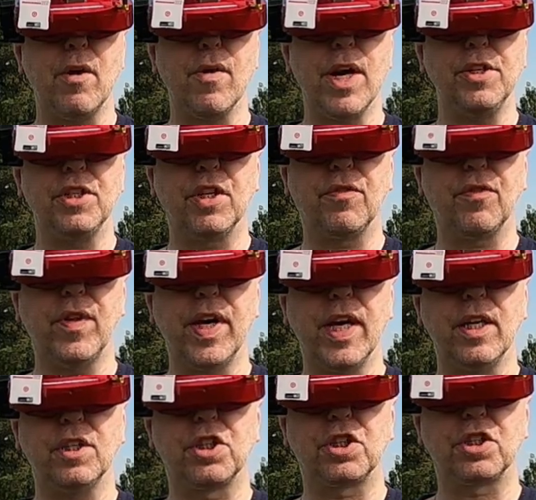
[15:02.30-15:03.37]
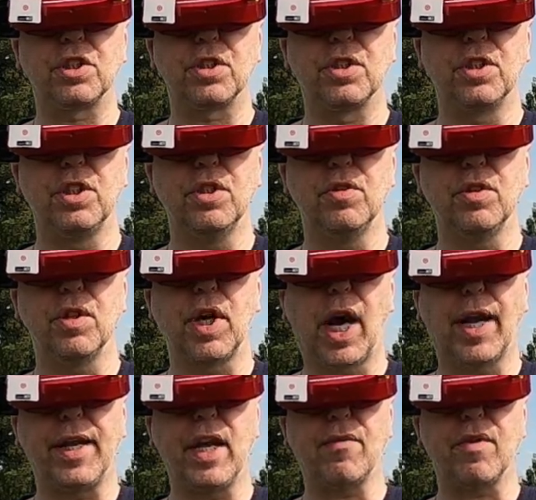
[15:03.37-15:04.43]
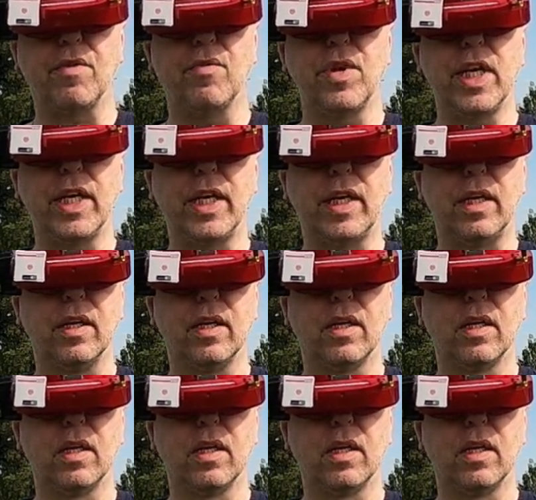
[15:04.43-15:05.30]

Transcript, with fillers: narrating things, you, I never really